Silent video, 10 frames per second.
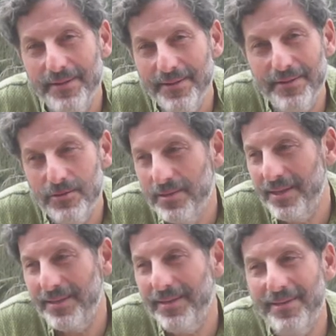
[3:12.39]
There's
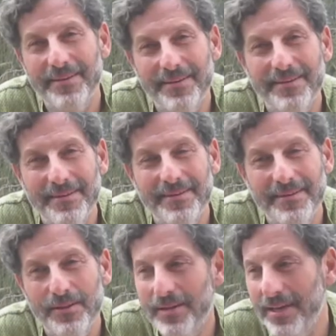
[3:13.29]
nothing
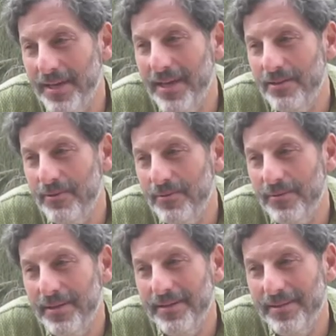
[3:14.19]
looking at you
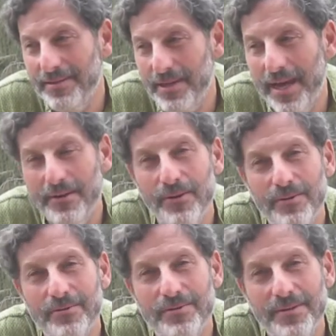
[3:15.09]
in the
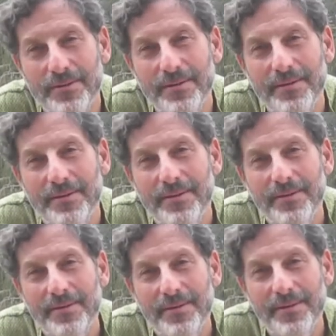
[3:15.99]
shadows.
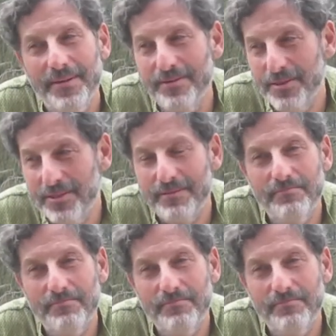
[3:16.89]
Just